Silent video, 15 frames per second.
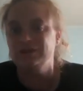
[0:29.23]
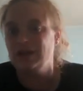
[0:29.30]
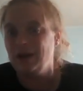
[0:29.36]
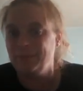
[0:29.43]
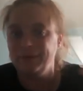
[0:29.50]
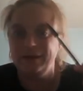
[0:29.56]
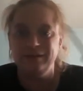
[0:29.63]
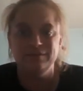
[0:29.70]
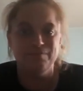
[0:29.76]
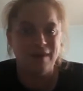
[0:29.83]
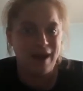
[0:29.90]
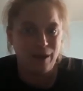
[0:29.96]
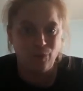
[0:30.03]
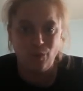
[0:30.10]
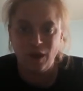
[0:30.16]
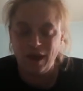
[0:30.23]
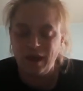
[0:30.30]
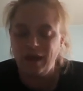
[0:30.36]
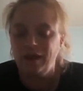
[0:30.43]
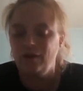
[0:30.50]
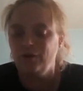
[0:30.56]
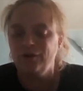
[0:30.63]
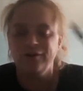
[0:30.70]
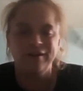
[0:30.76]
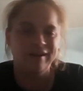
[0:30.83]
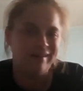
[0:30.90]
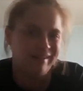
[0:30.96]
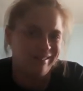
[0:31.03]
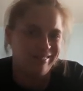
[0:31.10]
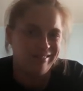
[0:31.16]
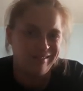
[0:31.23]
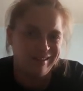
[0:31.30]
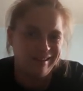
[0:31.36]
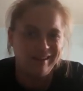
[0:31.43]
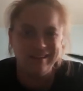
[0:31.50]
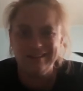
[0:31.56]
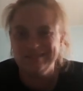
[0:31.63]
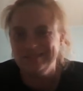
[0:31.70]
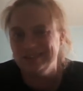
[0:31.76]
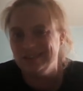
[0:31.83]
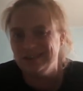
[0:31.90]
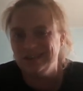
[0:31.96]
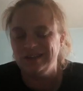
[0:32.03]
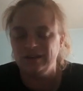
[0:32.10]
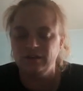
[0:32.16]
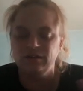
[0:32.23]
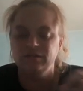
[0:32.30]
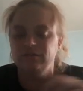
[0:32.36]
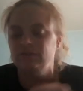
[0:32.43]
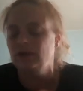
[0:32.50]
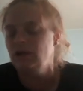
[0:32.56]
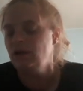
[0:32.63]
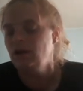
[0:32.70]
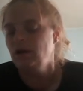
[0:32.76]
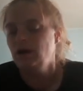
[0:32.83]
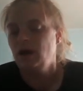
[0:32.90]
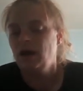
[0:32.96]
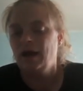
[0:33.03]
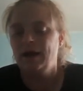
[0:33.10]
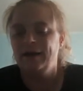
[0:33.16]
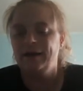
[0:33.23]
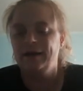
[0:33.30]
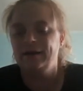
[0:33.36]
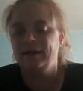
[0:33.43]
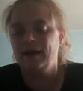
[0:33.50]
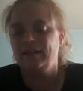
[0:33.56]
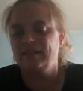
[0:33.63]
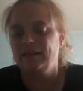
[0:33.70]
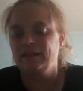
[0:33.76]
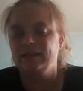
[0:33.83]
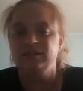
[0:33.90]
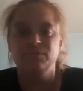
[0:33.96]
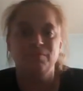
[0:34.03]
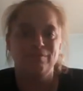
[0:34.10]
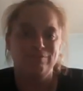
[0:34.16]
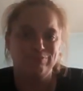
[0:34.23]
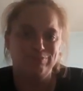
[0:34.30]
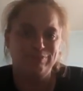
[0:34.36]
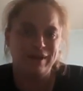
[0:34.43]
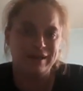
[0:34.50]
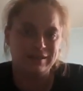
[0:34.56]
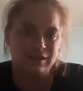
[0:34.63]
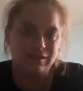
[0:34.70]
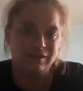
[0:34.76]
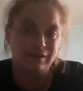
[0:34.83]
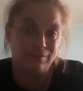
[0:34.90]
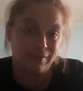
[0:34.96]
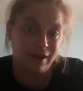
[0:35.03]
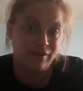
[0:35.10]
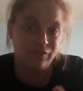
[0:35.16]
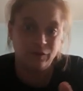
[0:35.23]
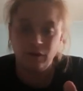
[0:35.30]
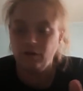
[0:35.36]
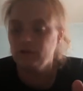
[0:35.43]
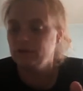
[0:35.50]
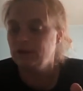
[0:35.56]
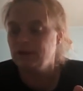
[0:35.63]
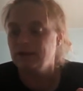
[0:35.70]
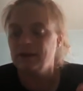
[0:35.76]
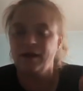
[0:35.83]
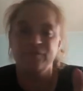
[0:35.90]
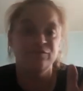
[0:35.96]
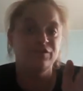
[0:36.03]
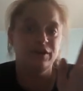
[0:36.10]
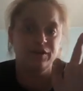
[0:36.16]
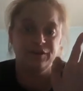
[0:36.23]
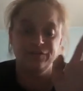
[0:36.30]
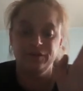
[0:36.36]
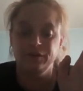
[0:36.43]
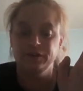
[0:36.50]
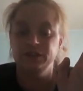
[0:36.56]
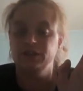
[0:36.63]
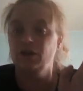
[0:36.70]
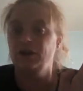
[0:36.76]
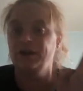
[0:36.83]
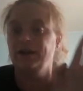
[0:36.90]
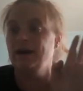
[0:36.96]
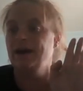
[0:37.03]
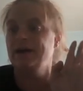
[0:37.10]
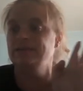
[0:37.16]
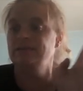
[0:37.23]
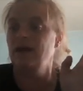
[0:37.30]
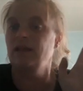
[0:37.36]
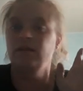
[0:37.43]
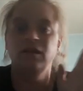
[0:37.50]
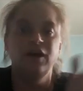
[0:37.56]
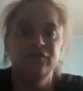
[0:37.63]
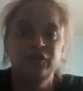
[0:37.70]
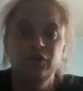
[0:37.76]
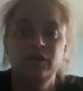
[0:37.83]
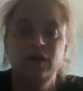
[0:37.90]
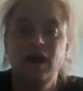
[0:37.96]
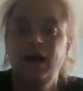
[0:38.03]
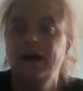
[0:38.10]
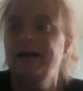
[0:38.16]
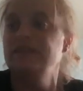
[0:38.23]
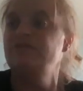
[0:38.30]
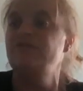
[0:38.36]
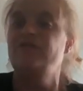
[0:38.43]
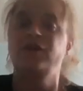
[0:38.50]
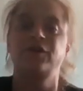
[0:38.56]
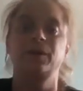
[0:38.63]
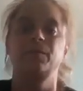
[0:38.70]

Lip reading: coming my way or anything, you know. And I think it's basically my fault. And I'm very, very sorry, guys. I love you guys very